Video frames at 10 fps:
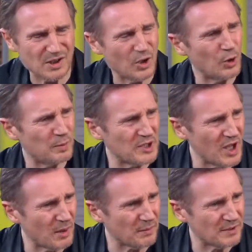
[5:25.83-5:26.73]
to open
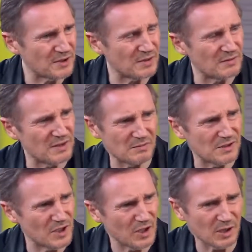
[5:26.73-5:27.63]
up, to, to
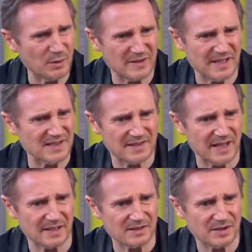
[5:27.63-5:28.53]
talk about these
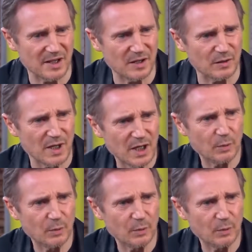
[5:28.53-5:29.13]
things, you know.